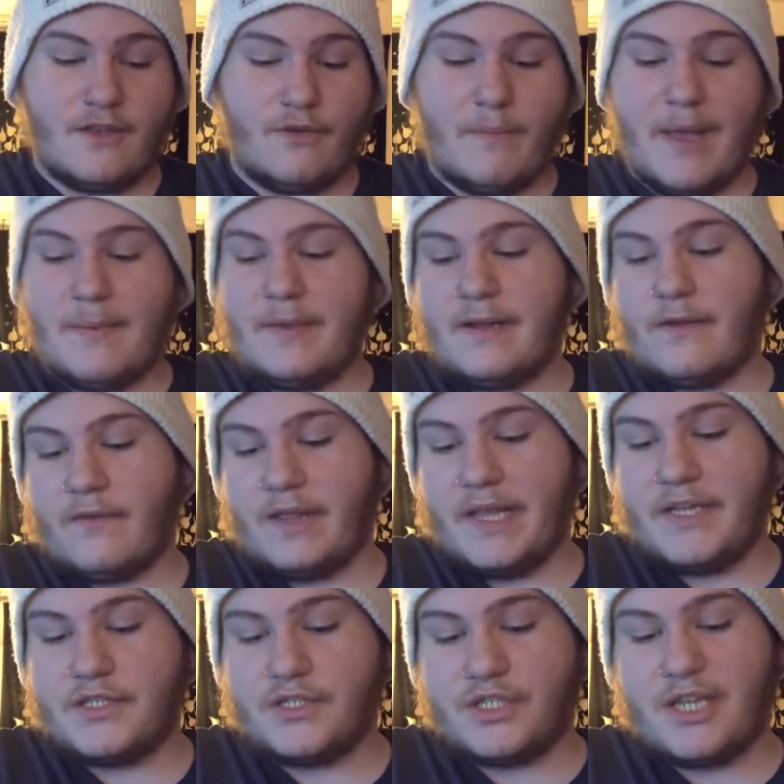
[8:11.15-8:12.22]
You may be in a
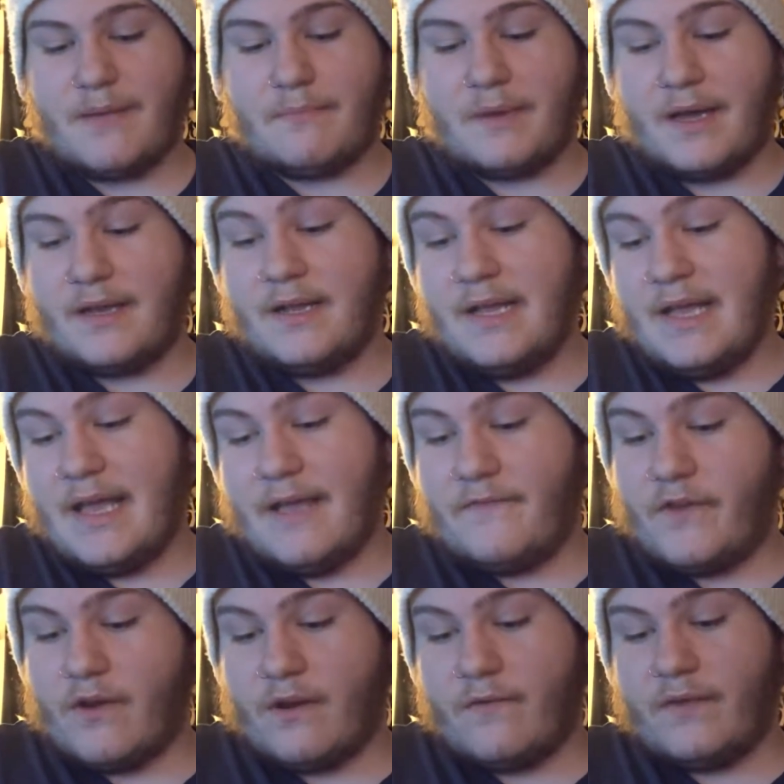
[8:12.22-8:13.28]
relationship relationship, but if
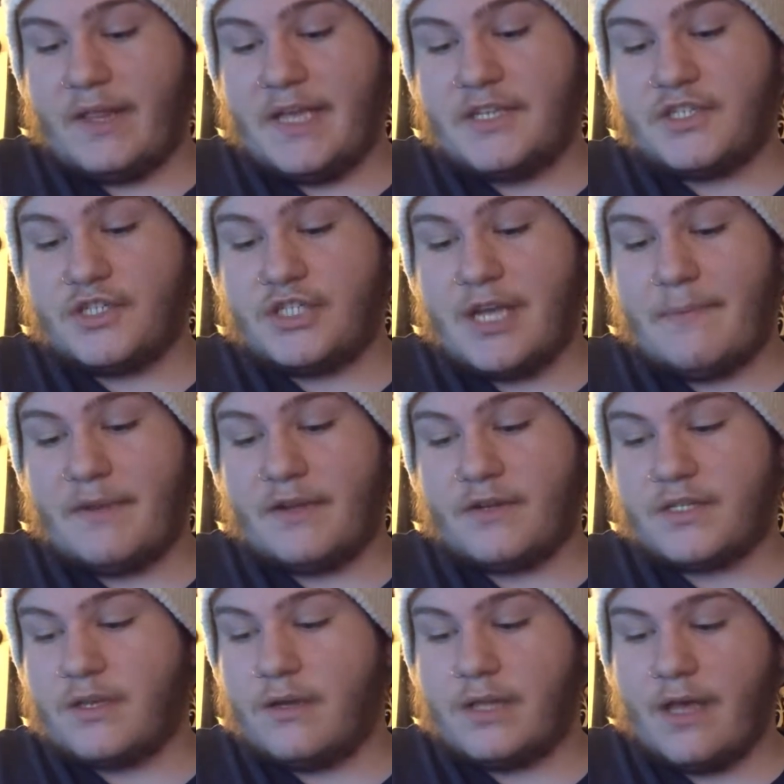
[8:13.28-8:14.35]
you're in a relationship and you're
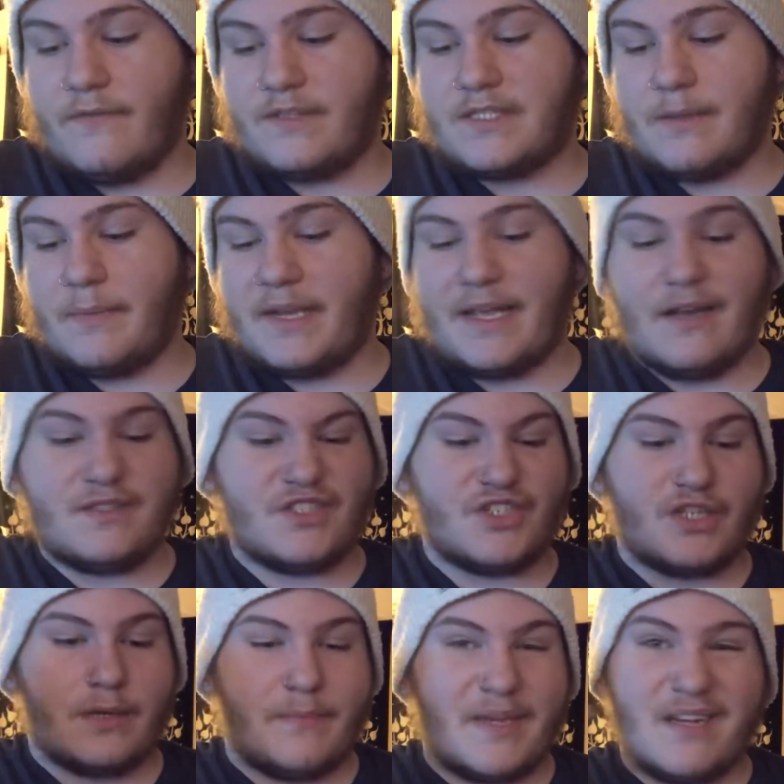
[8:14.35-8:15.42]
still in love with somebody else, you
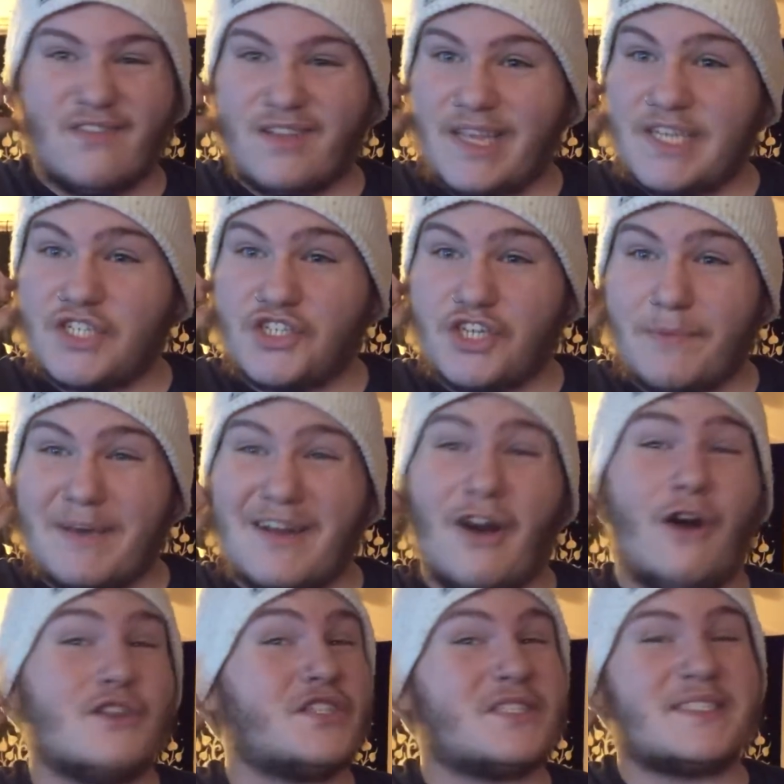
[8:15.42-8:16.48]
shouldn't be in a relationship at
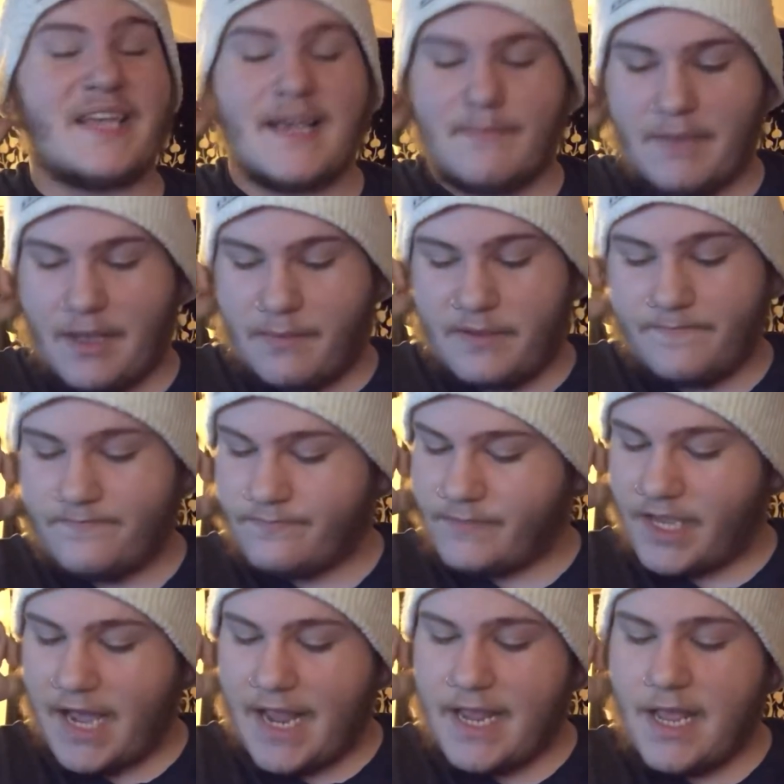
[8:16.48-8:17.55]
all. Just saying, baby.
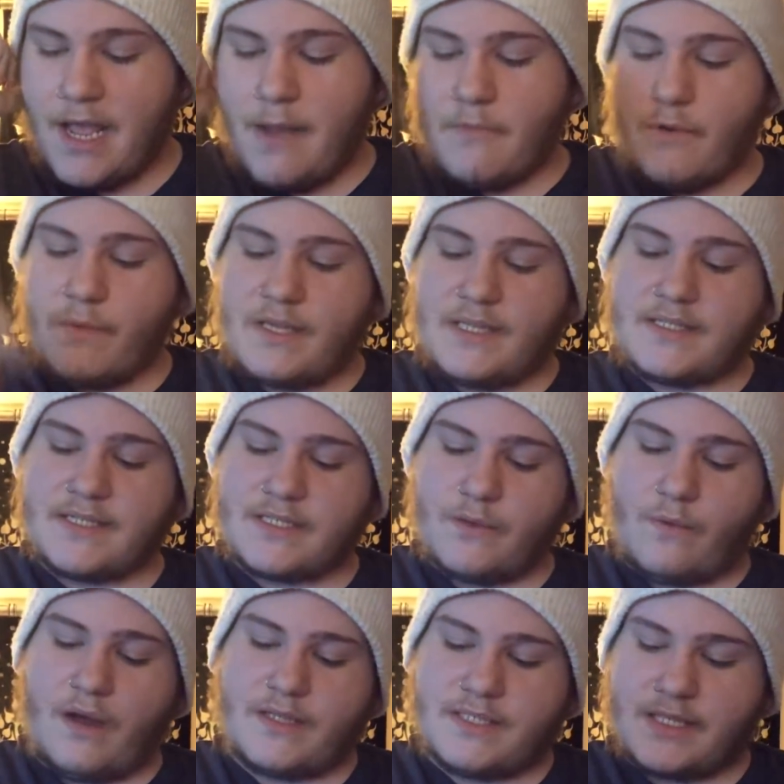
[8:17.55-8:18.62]
Okay? But with the Six
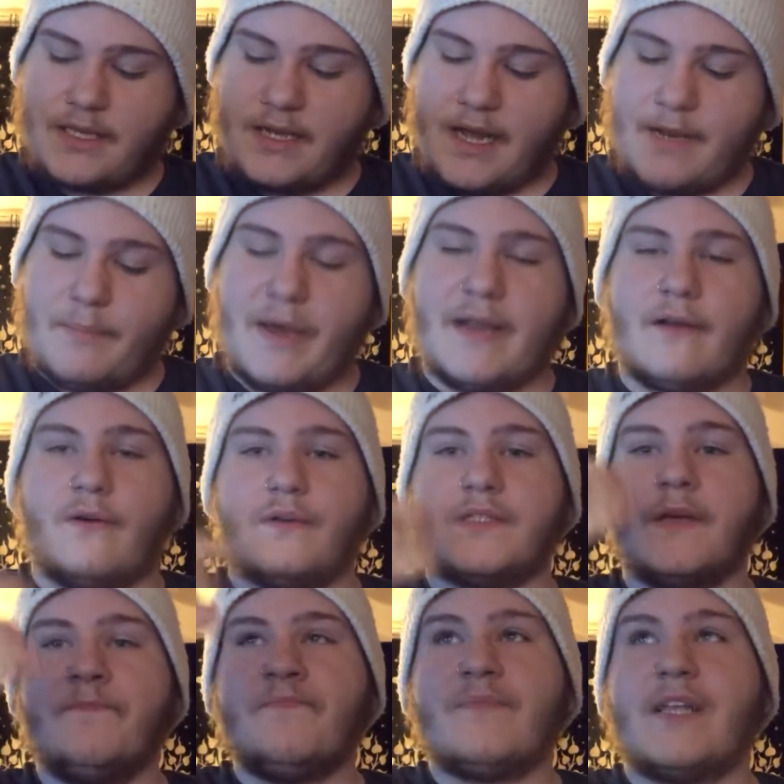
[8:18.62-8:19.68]
of Wands to the Nine of
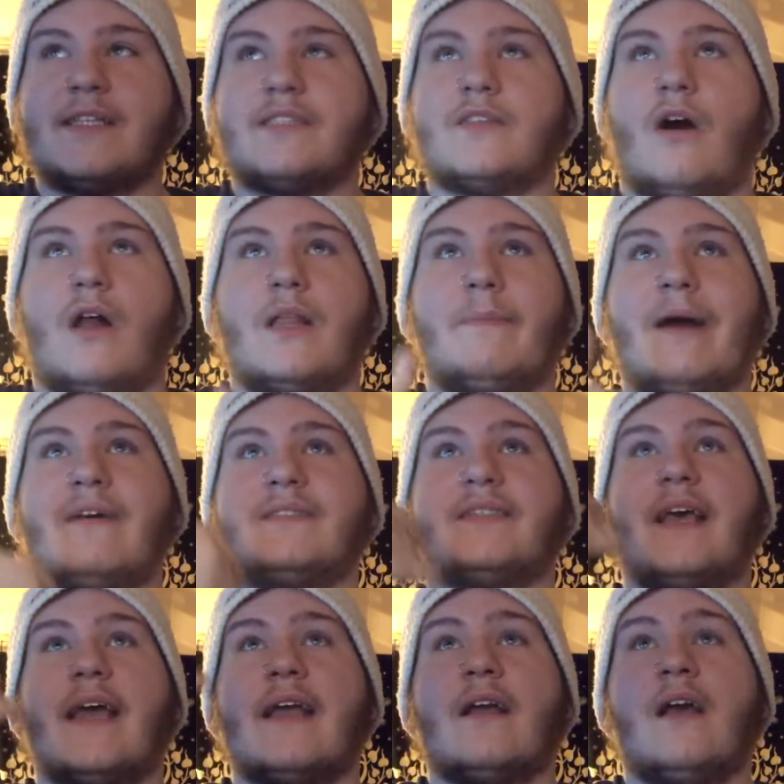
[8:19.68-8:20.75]
Pentacles, this is all about
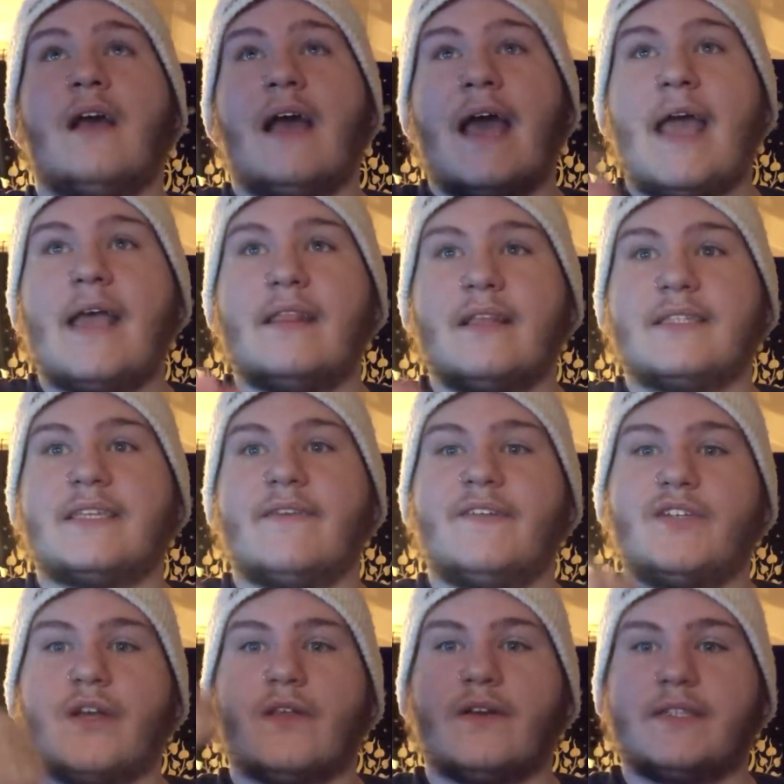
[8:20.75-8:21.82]
saying, hey, let's give
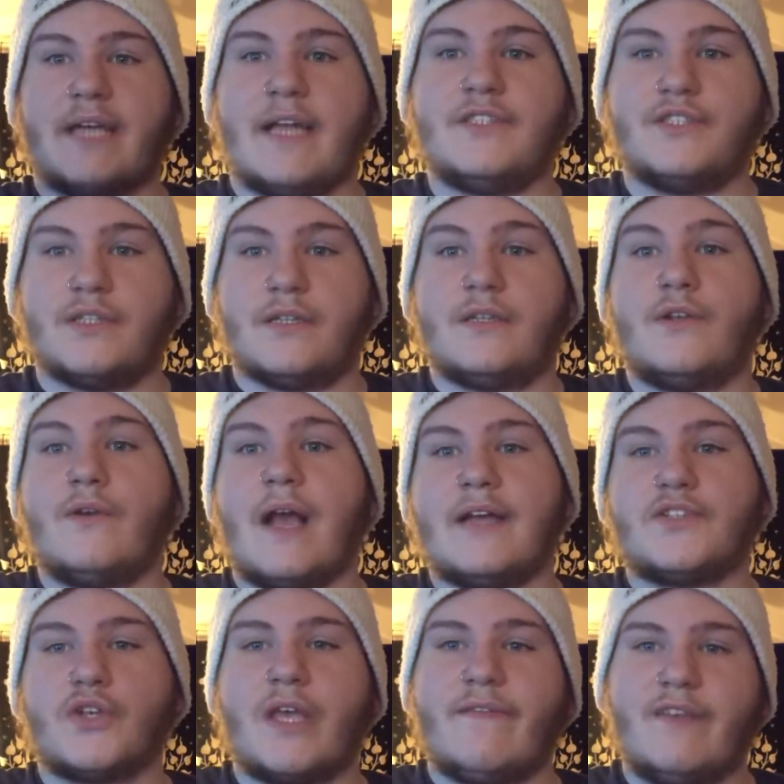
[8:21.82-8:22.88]
each other attention. You
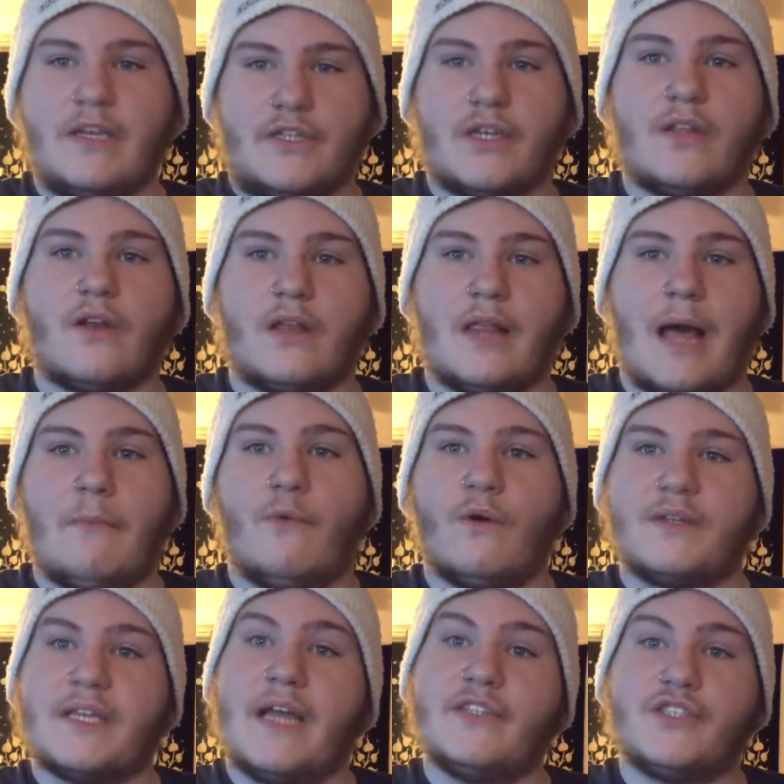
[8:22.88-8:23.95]
guys are giving each other a lot
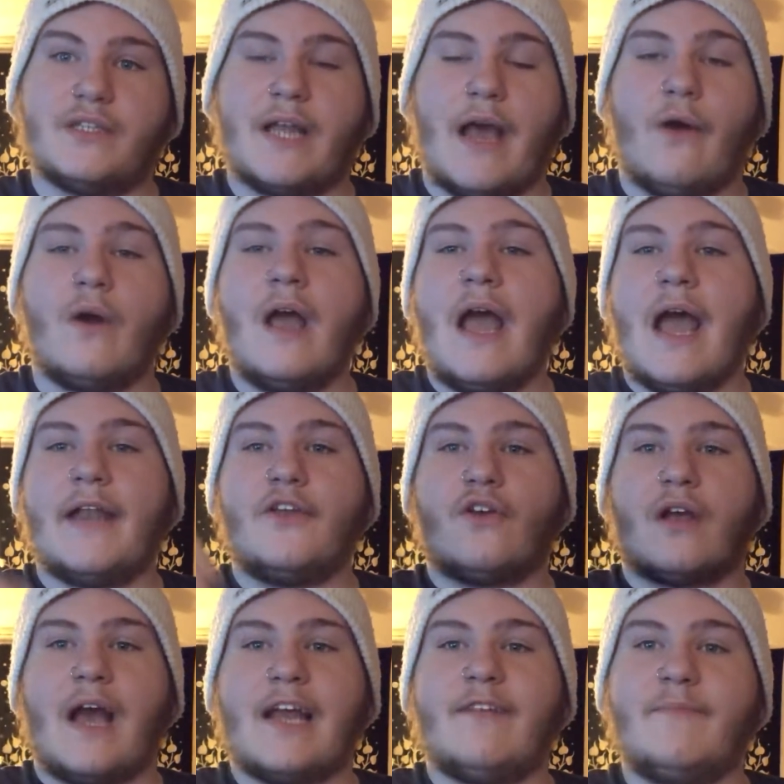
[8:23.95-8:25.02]
more attention now, and
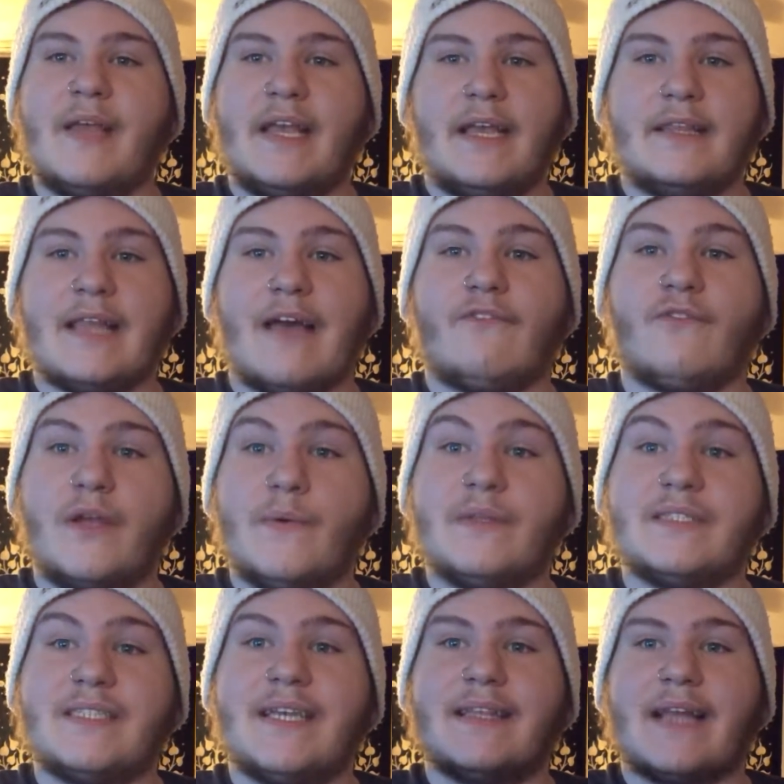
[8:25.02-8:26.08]
you're kind of making that
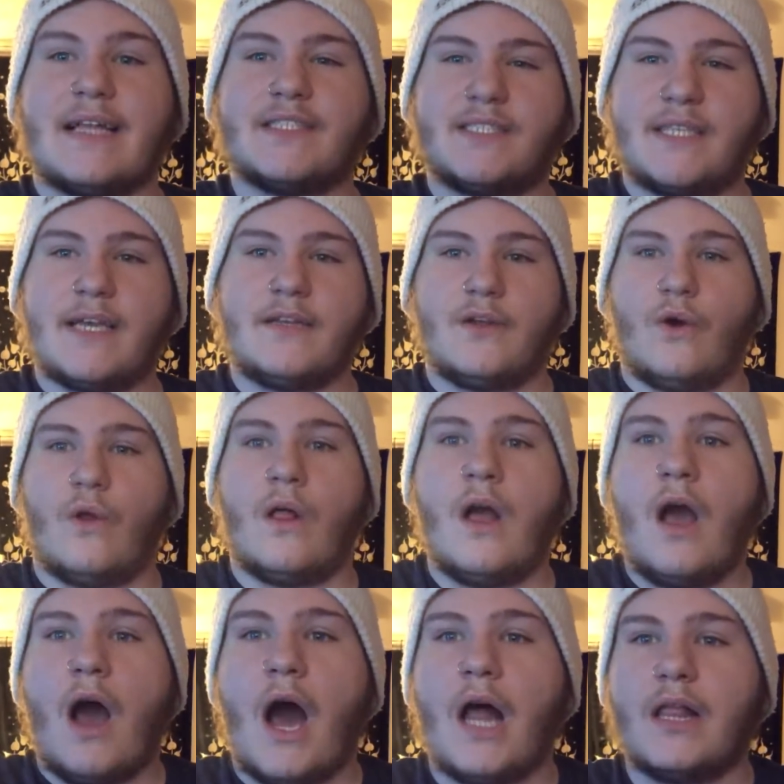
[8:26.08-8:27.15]
frequency and that signal
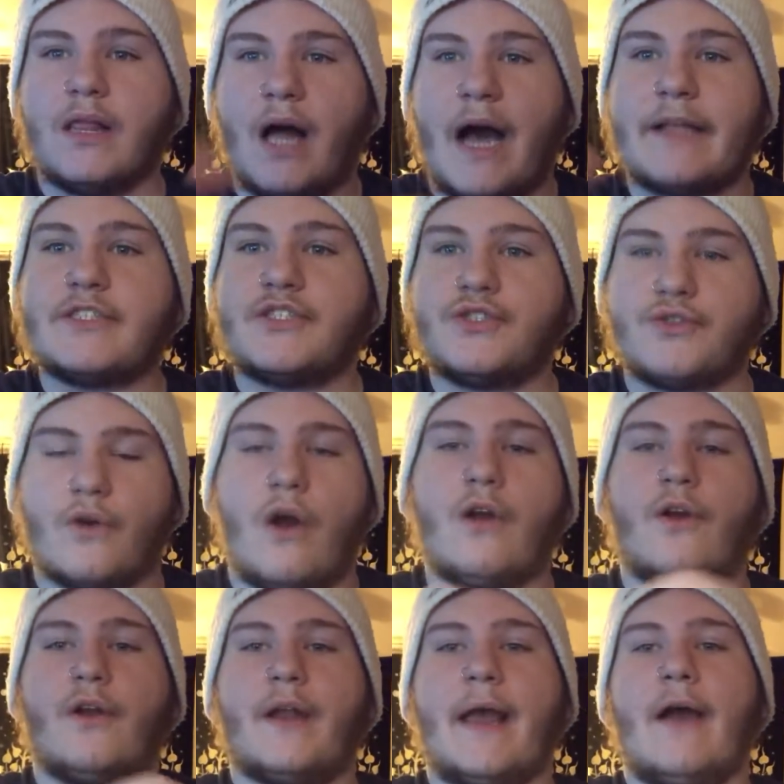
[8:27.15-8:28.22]
a lot
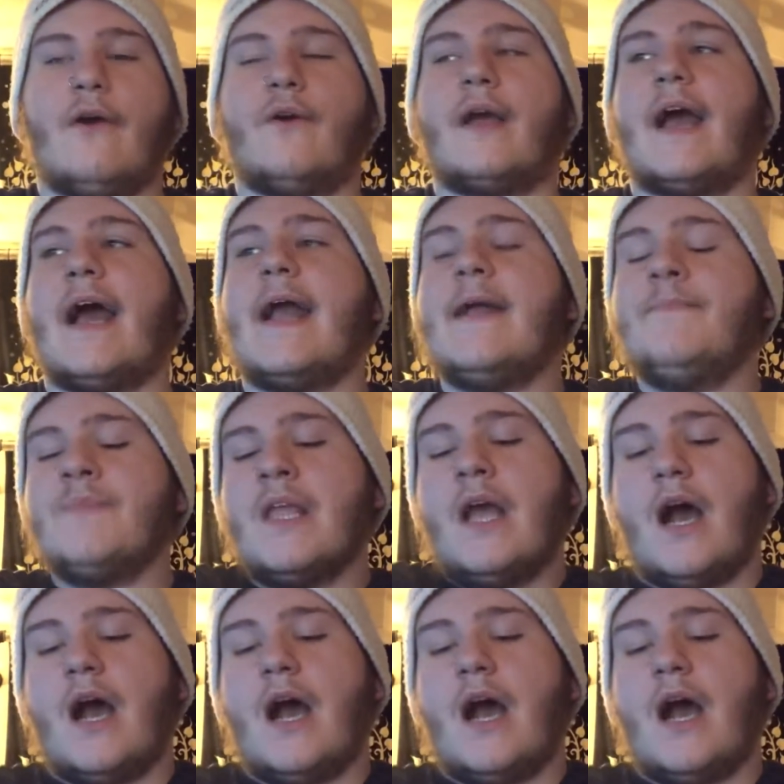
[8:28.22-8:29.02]
stronger now, okay?